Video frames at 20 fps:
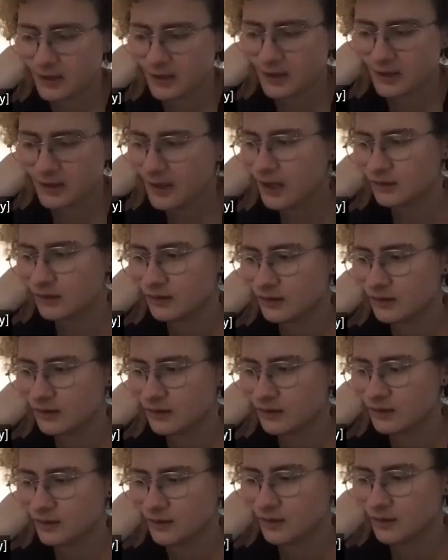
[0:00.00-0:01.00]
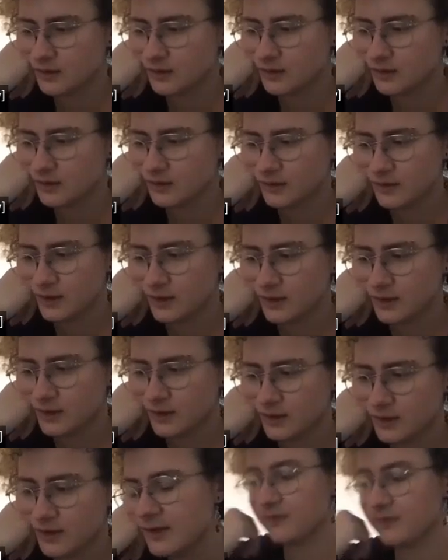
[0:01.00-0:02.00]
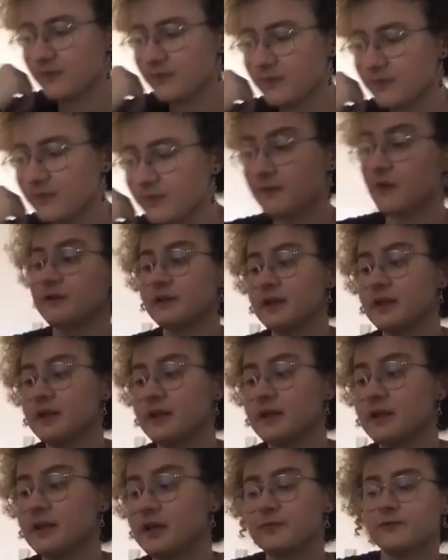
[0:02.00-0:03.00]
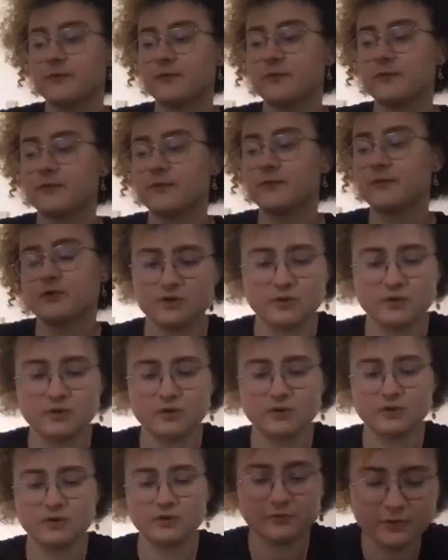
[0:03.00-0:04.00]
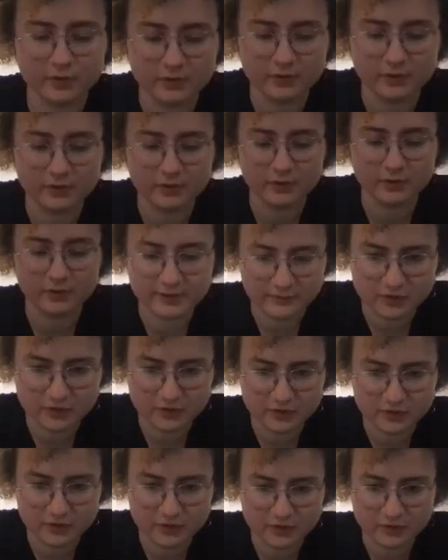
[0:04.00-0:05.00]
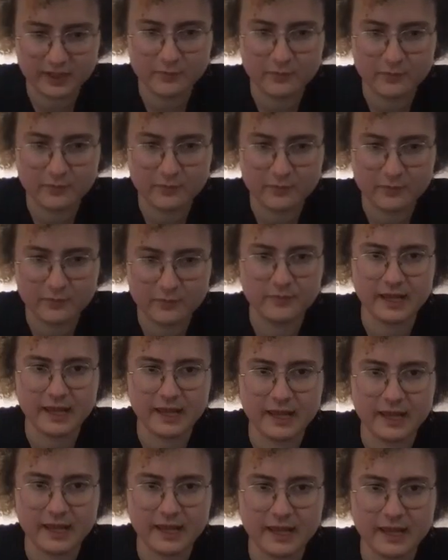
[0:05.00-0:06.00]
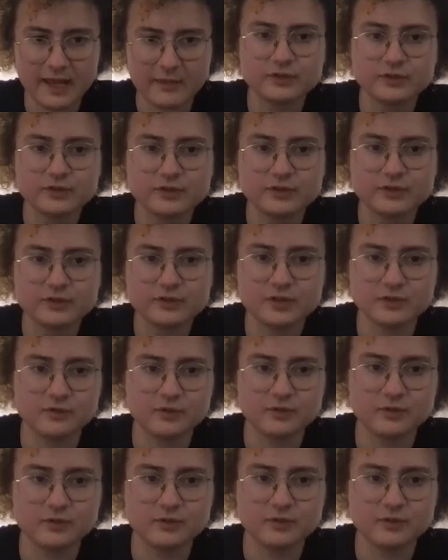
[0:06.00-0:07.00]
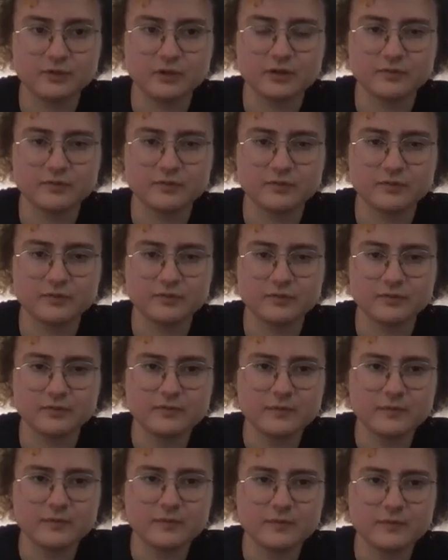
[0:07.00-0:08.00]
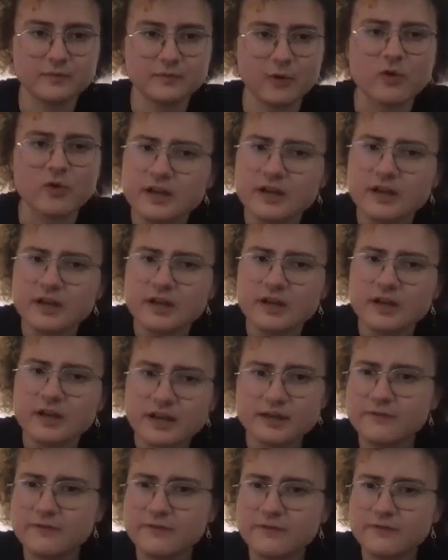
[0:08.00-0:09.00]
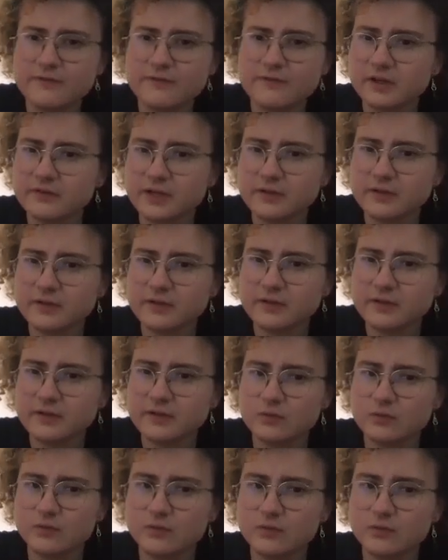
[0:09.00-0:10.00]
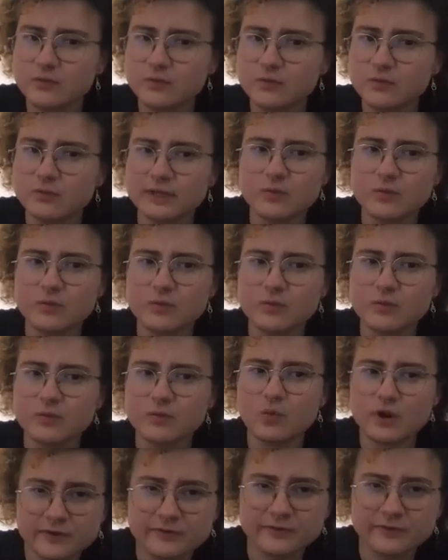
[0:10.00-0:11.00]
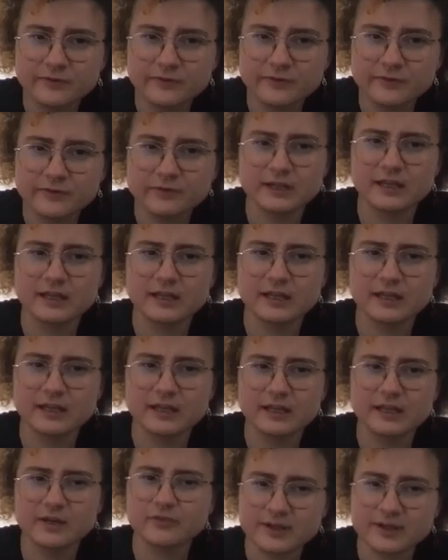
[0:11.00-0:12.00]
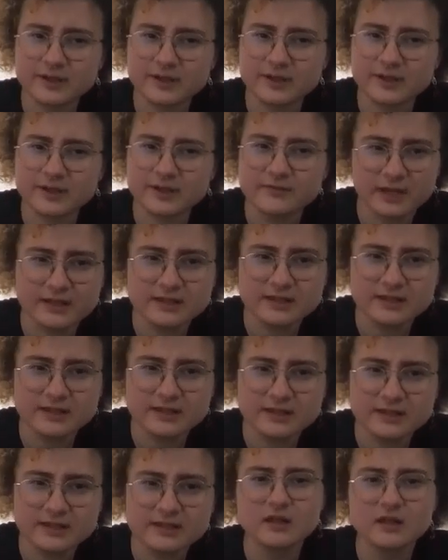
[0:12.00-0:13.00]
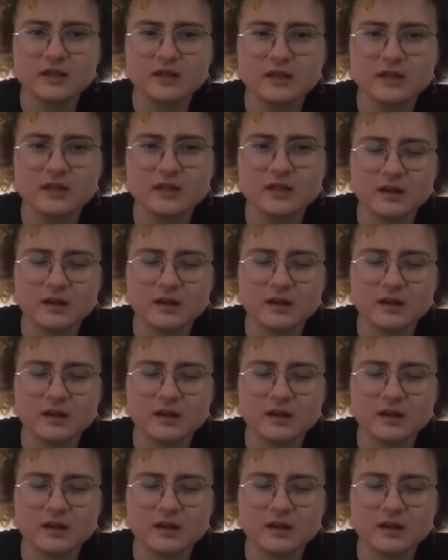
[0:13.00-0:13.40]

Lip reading: I think that if anything, I feel like folks all over the world have just sort of like been able to organize in very, very like wonderful and like impressive ways.